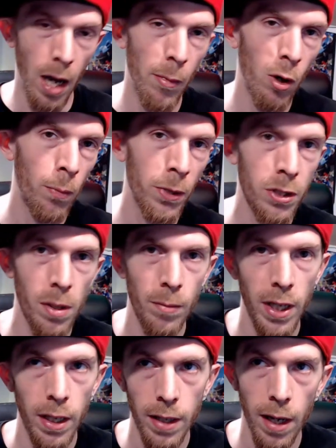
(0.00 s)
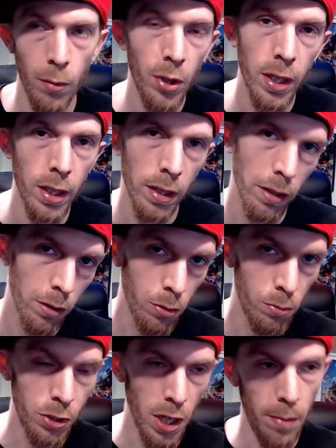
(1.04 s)
I'm hoping someday that we can get a
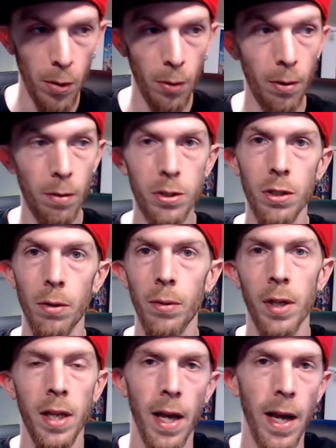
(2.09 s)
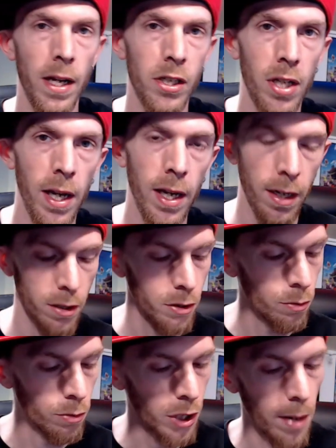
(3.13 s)
new Jet Moto. So hashtag
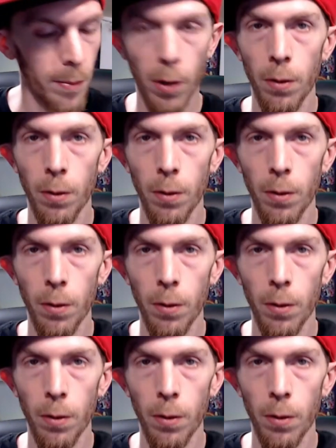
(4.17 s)
new Jet